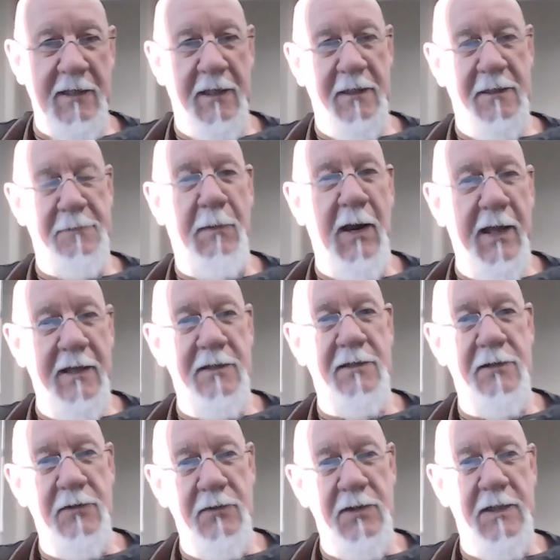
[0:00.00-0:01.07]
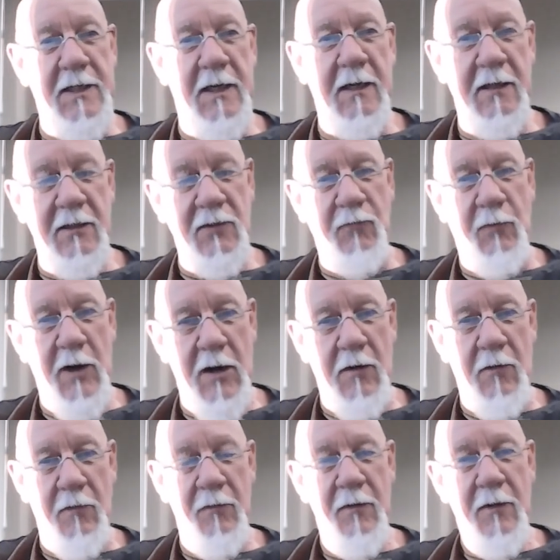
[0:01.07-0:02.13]
takes place and you're staring at the
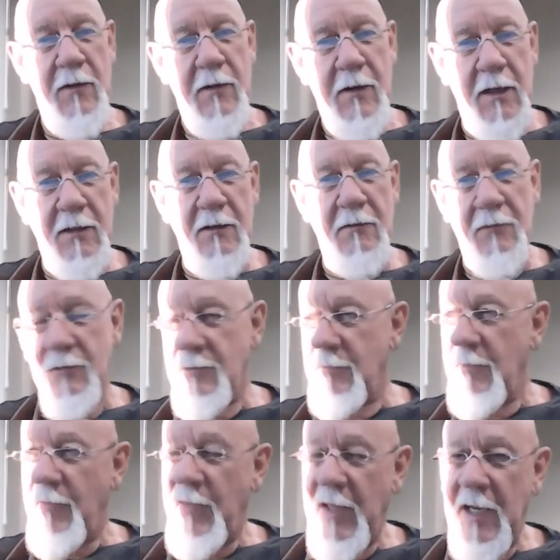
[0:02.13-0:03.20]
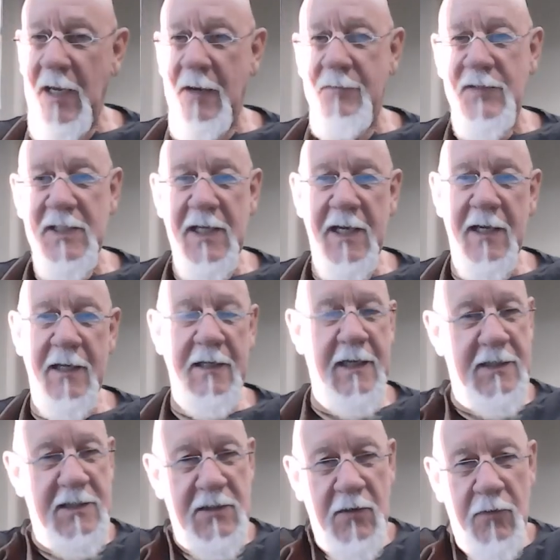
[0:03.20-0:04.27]
wall and you don't know a thing I've said, and
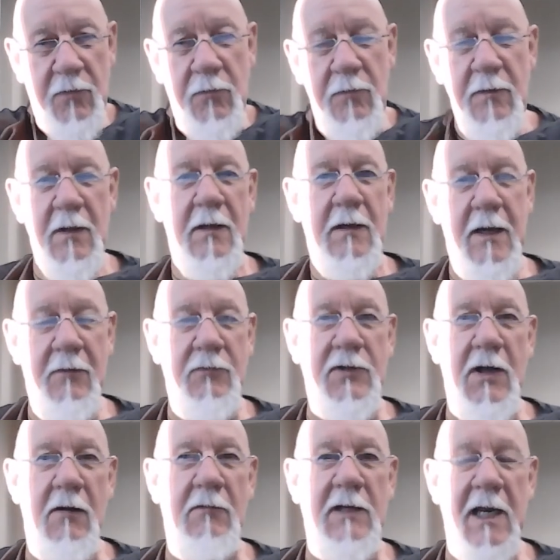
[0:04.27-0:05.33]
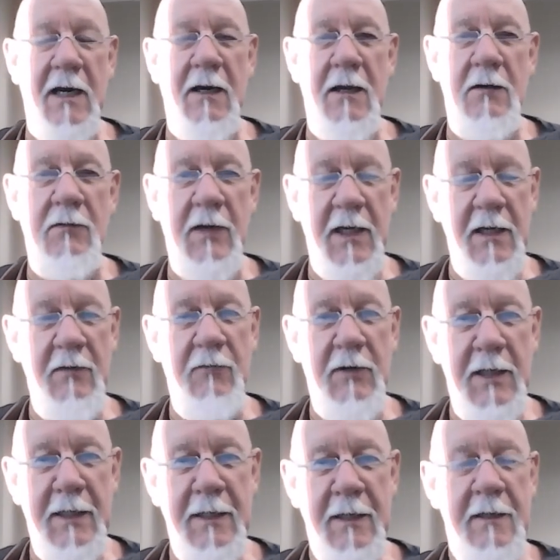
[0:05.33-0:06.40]
that's cool. I don't talk that long
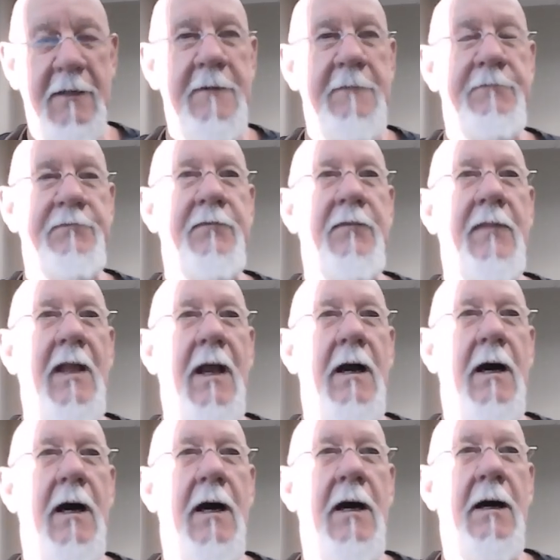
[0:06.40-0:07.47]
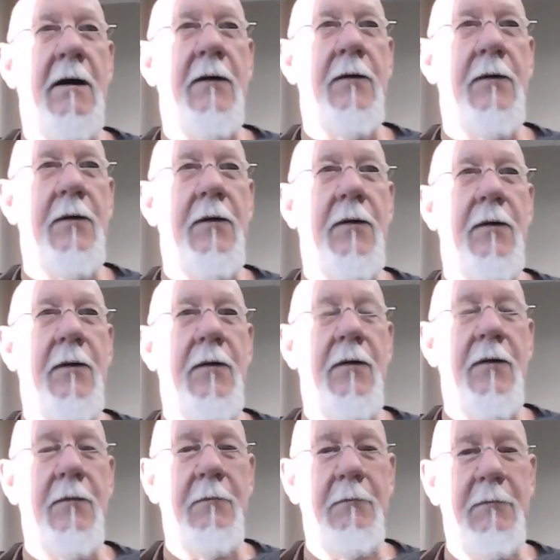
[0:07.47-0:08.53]
anyway.
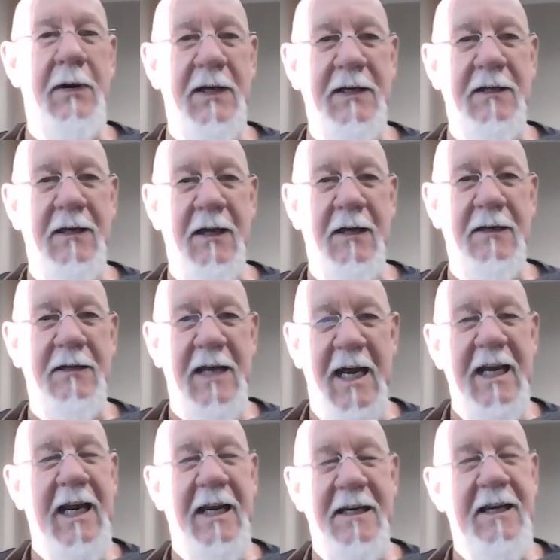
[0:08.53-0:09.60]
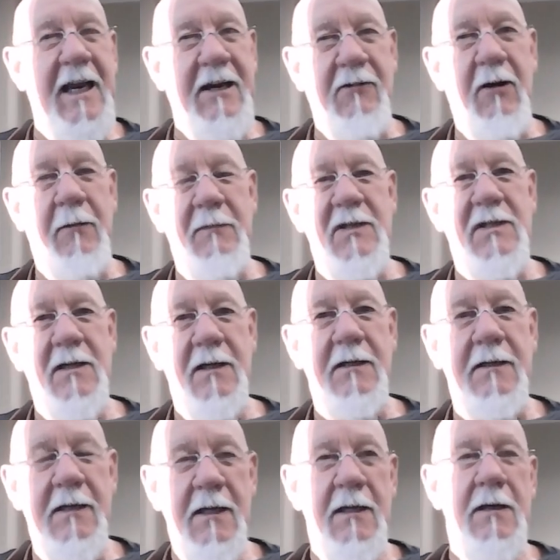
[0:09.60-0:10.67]
But daydreaming is good.